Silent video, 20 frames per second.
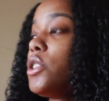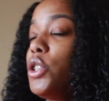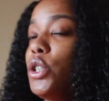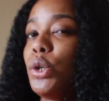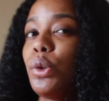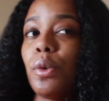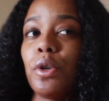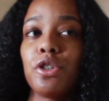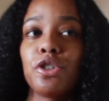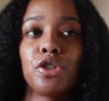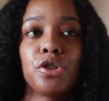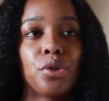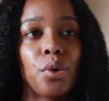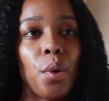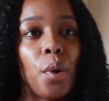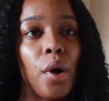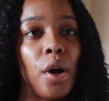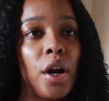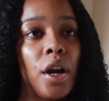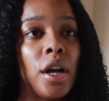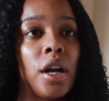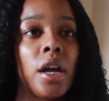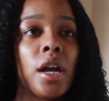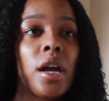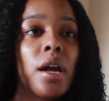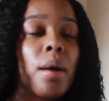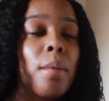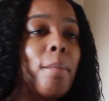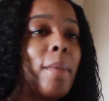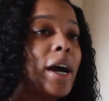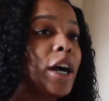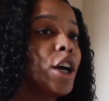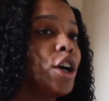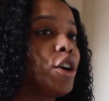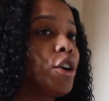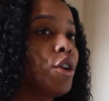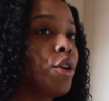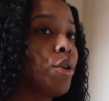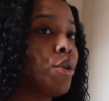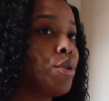to ensure my
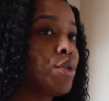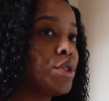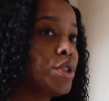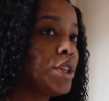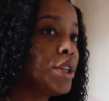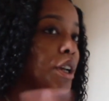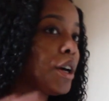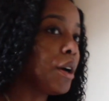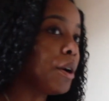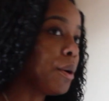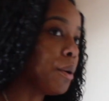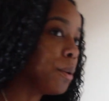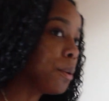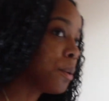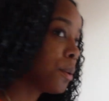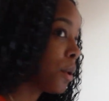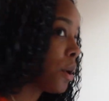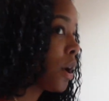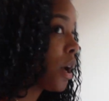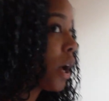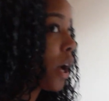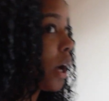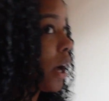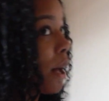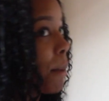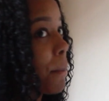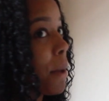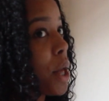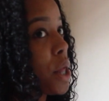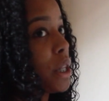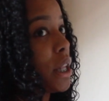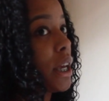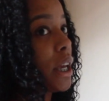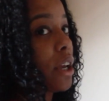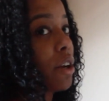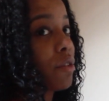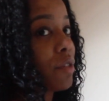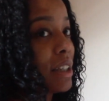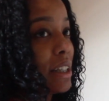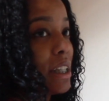curls, you know, come out
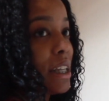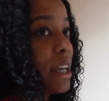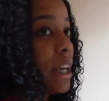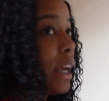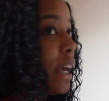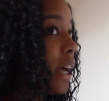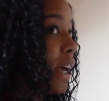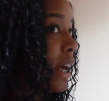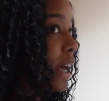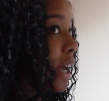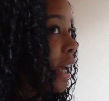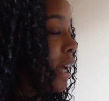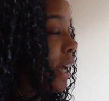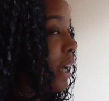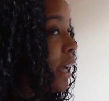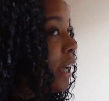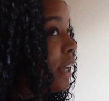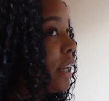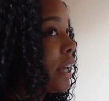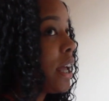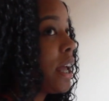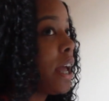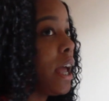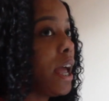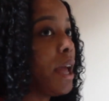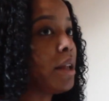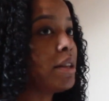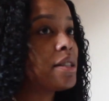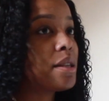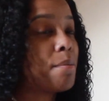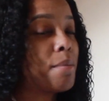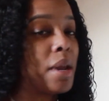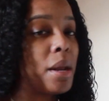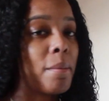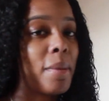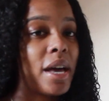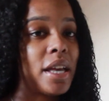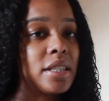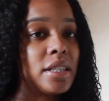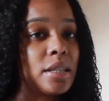looking really good, and to
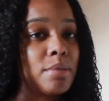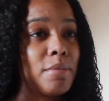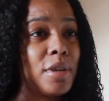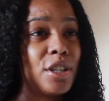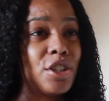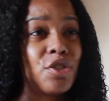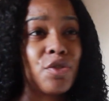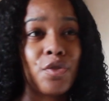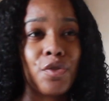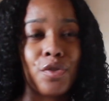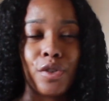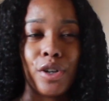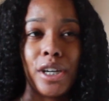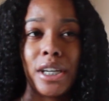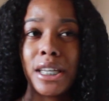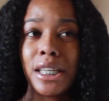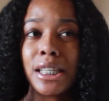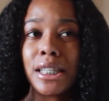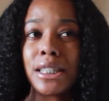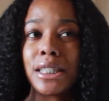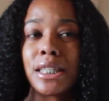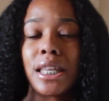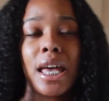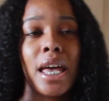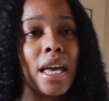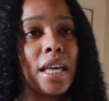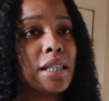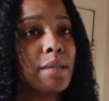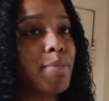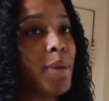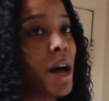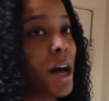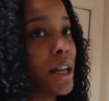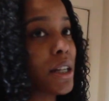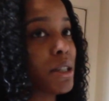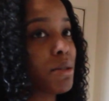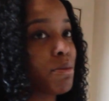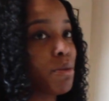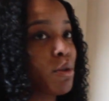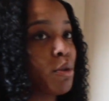minimize as much frizz as
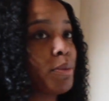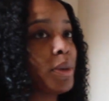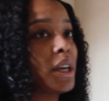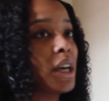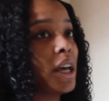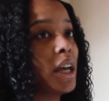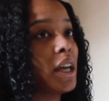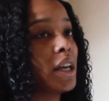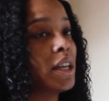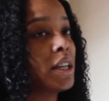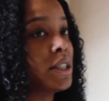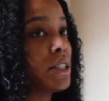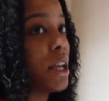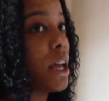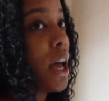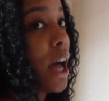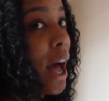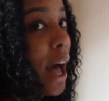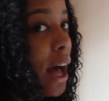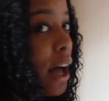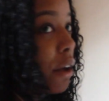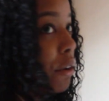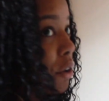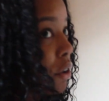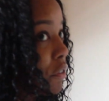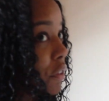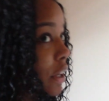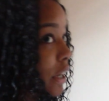possible, because I don't know if